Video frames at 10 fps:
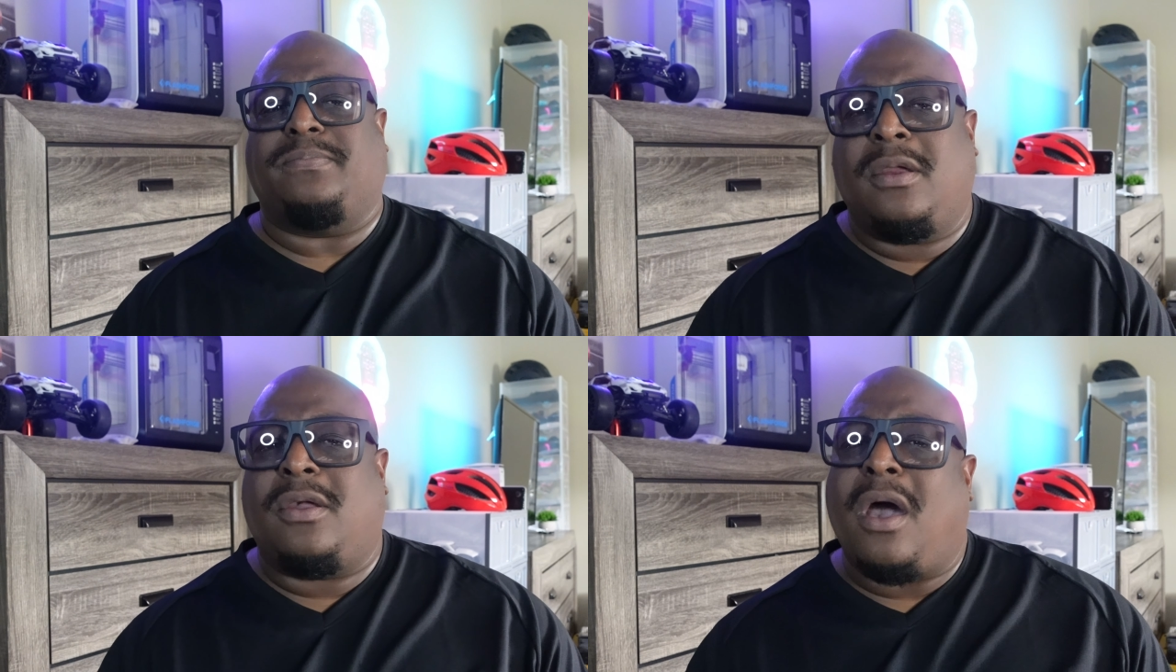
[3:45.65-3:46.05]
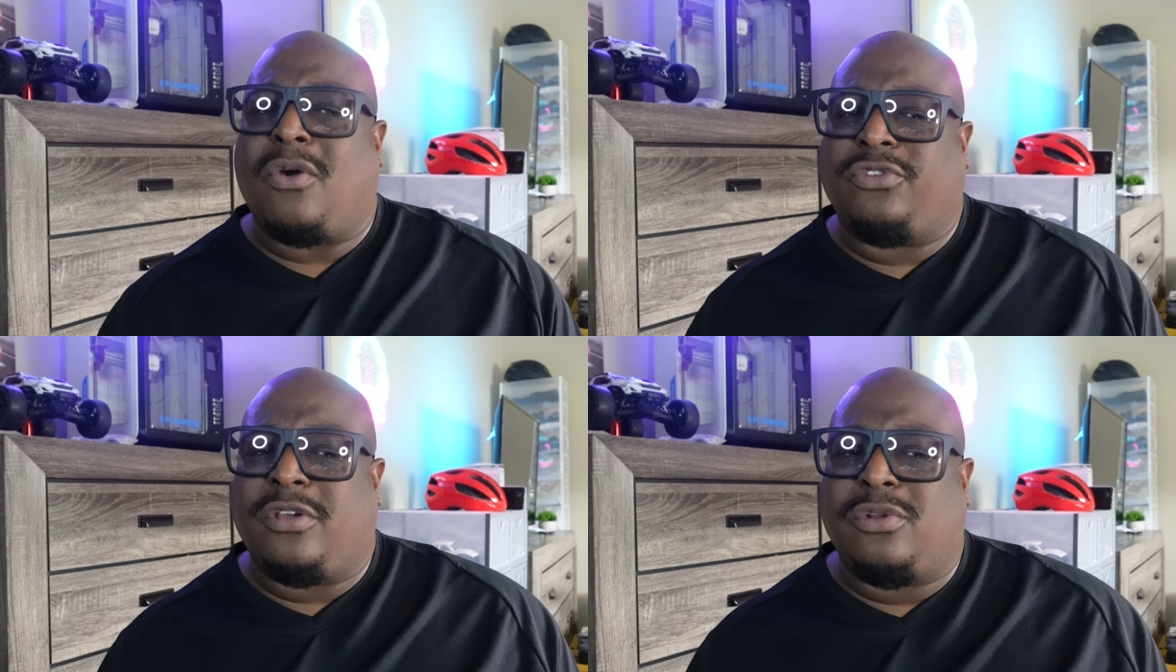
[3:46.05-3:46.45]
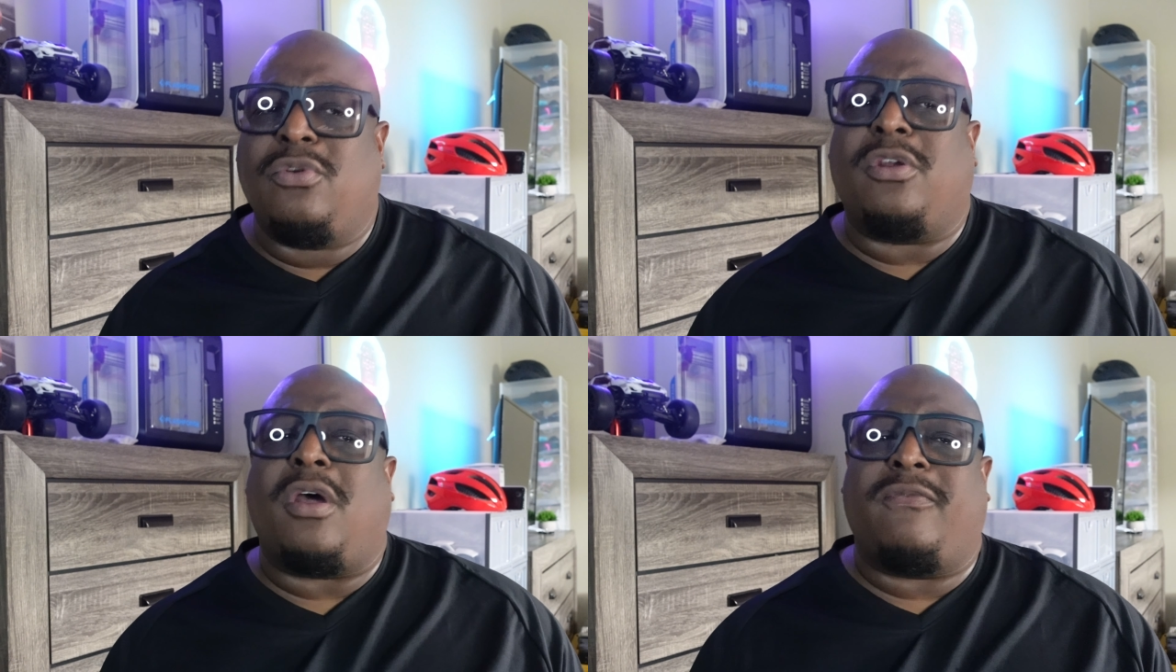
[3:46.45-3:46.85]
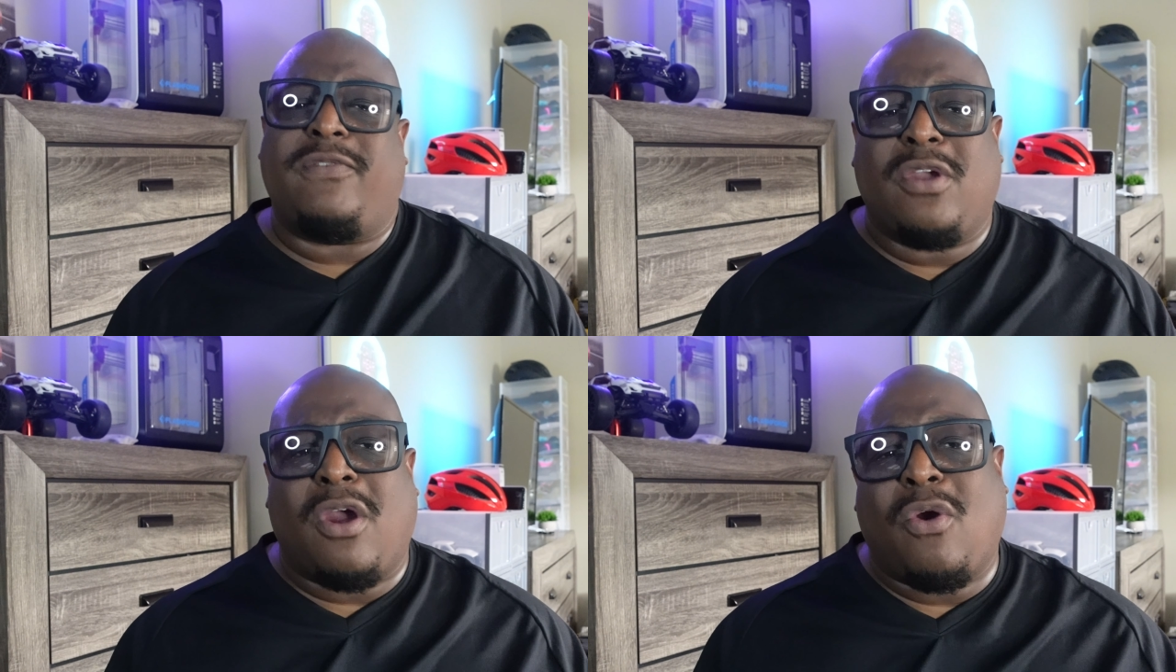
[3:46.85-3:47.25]
The goggles included are the
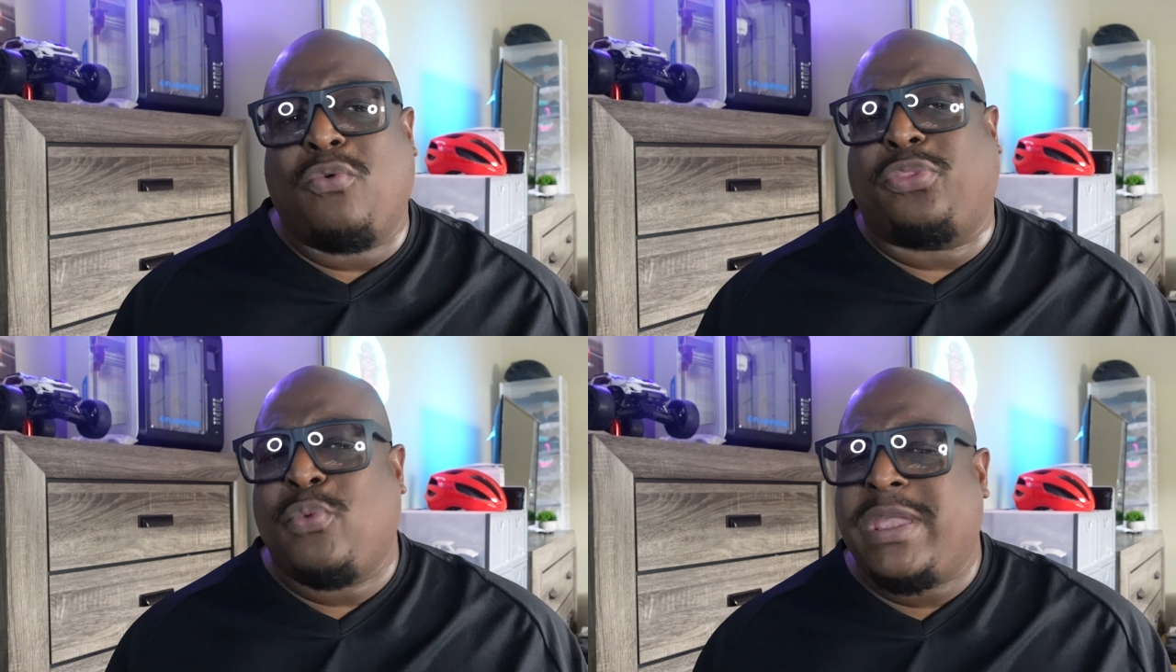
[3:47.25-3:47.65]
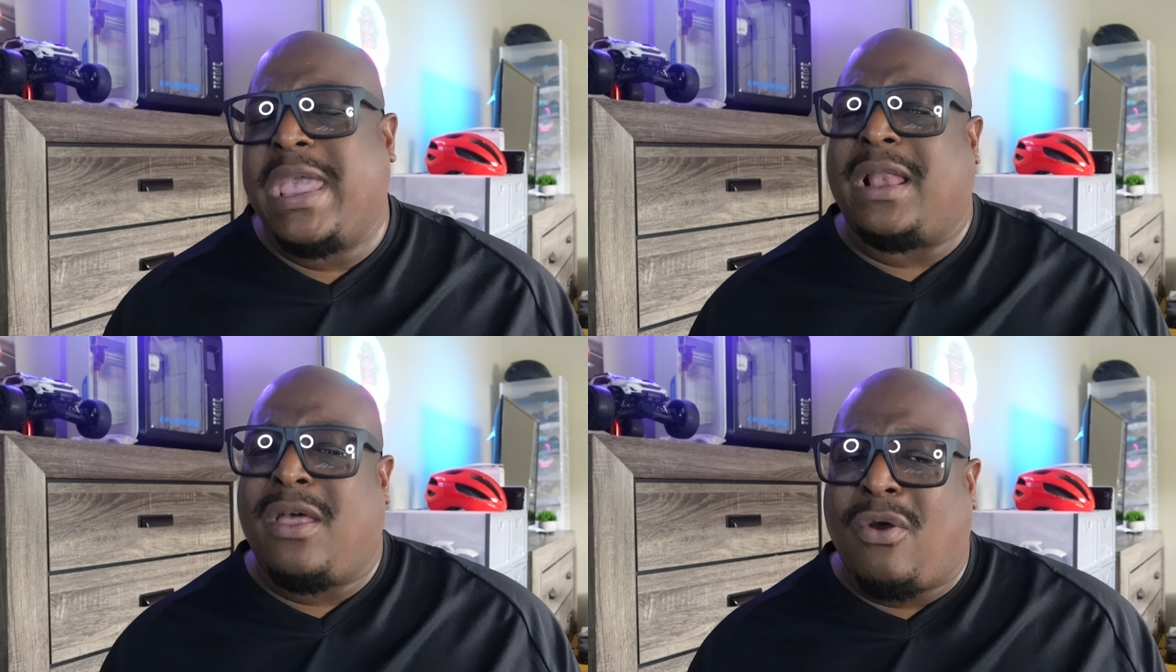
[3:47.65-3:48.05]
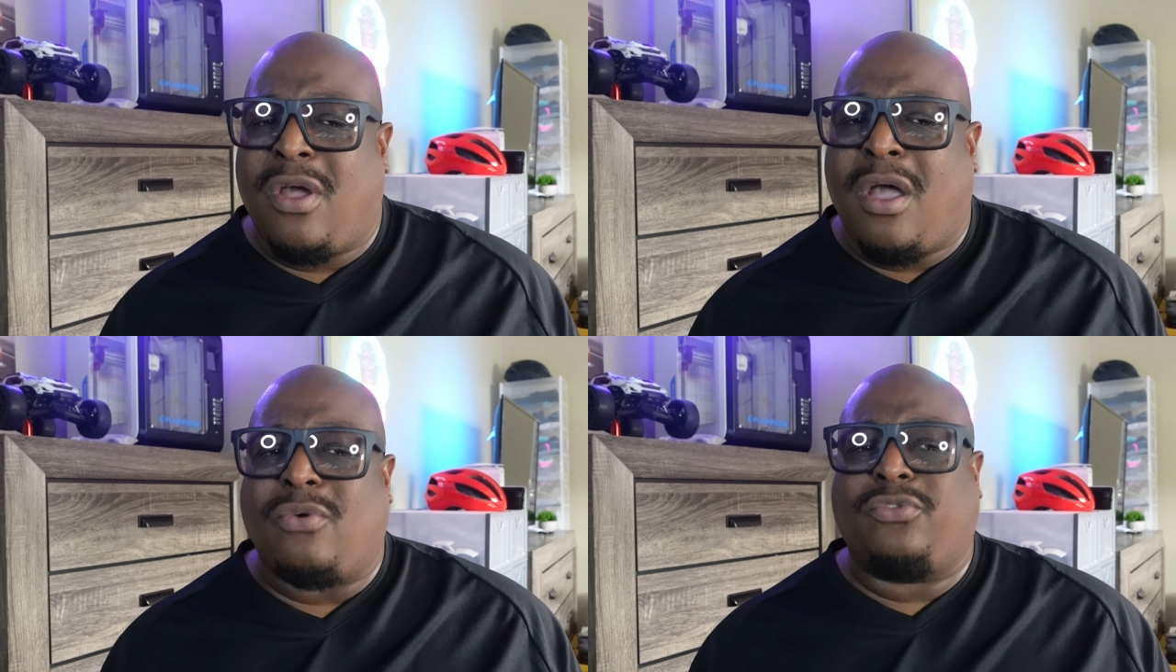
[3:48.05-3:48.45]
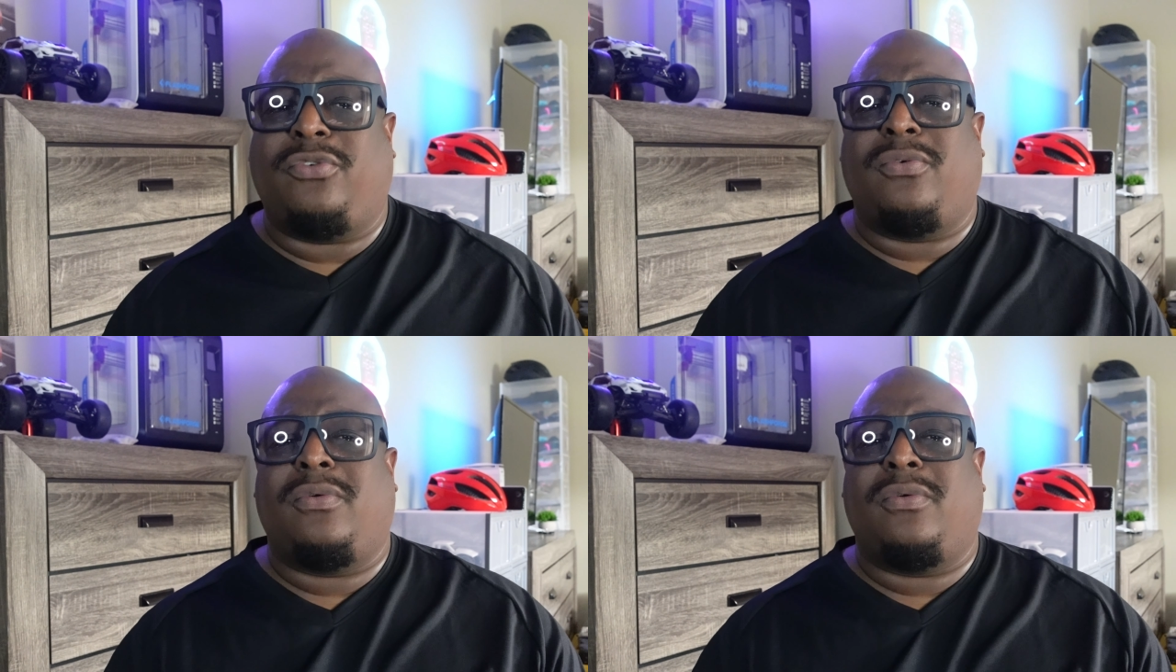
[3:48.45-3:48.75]
VRO3 analog goggles.